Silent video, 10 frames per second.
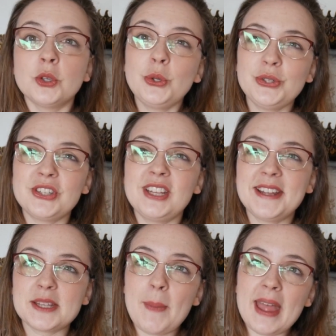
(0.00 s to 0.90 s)
You'll also
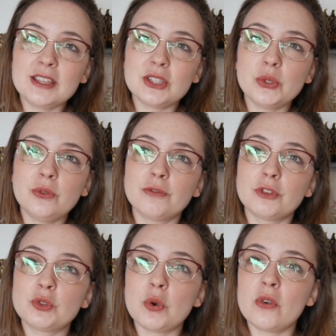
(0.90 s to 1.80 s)
need a pencil
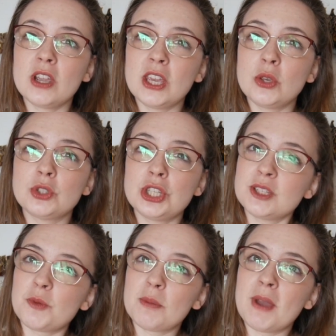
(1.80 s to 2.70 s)
for drawing your
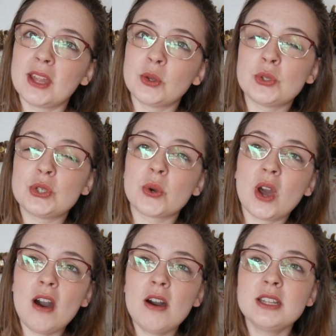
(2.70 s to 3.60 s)
gingerbread man onto your
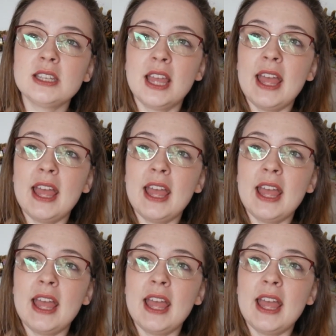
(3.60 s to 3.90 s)
card,